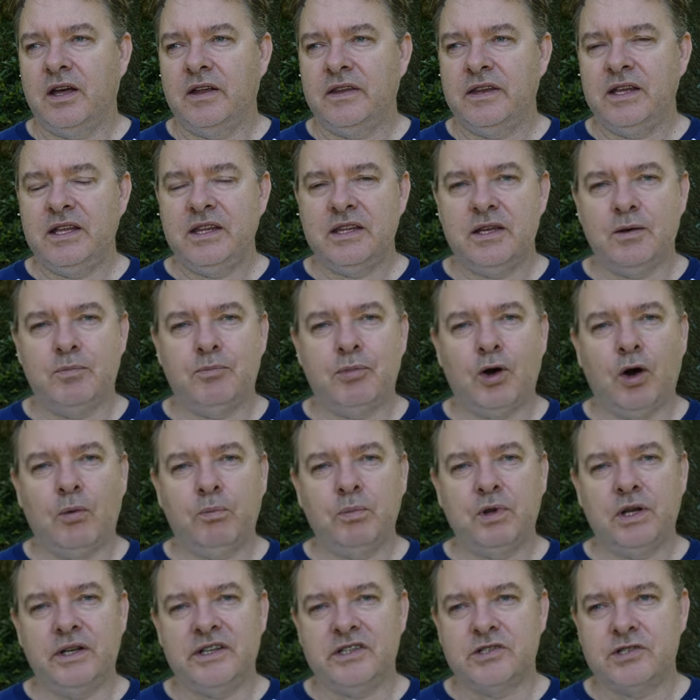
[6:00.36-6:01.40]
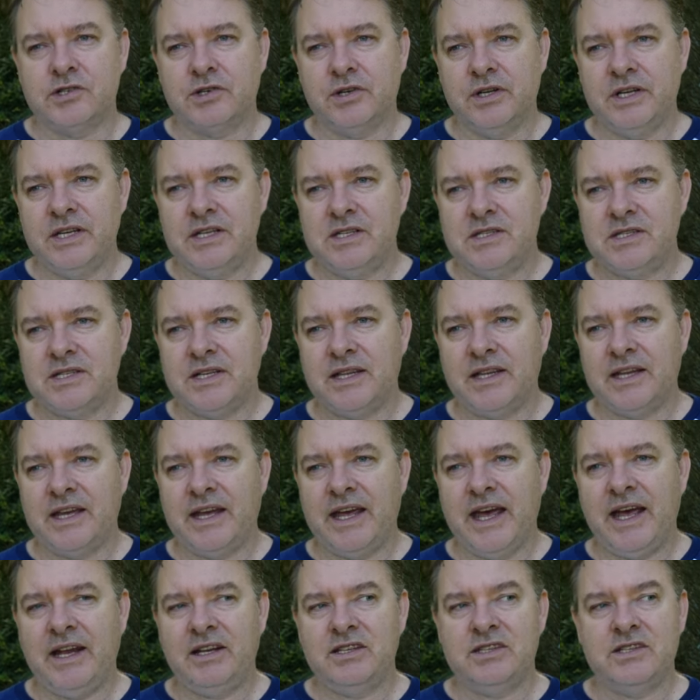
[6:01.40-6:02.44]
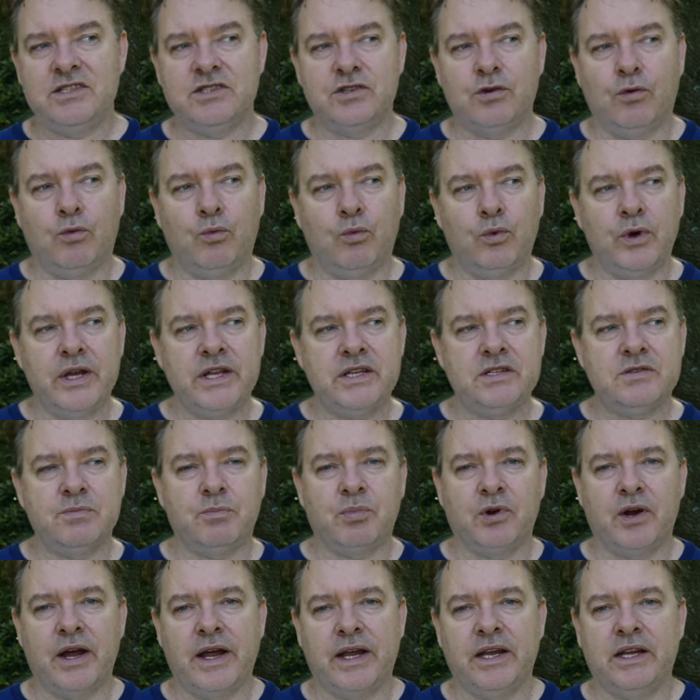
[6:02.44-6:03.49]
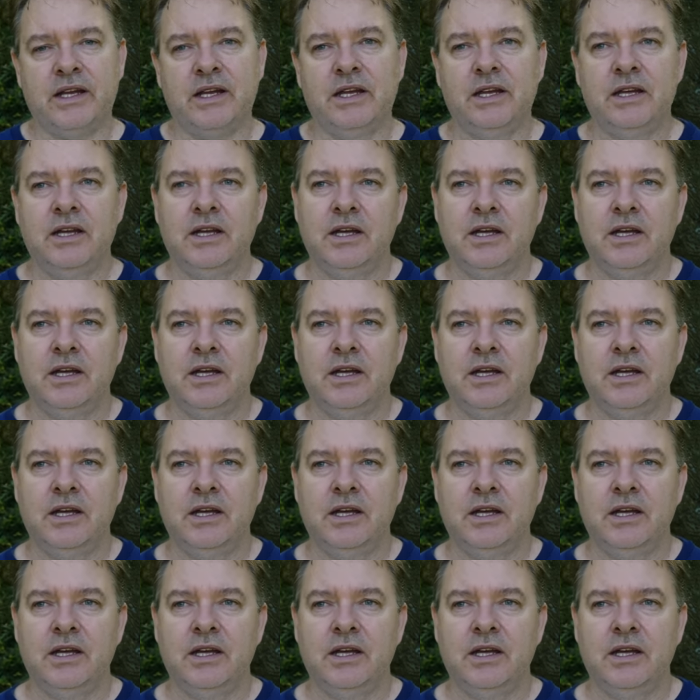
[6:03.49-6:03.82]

I think they're poplar trees, and they act as a windbreak